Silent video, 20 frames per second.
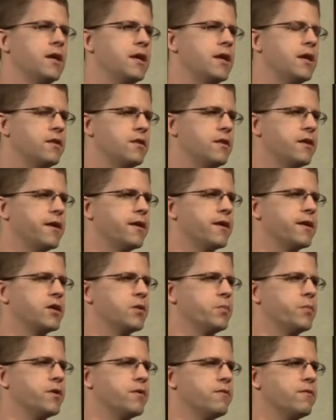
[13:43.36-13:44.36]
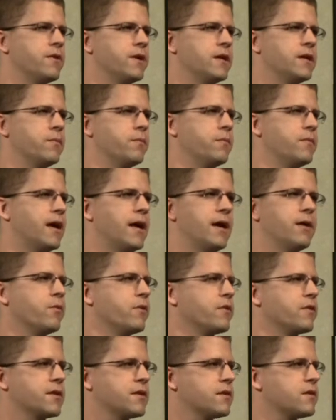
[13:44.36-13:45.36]
in, the area, but um, not
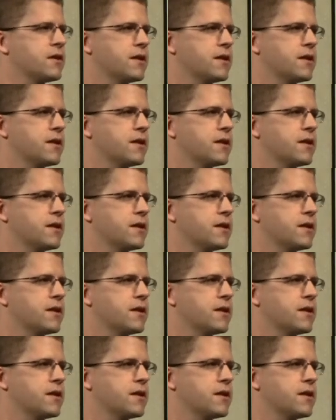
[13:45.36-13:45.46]
with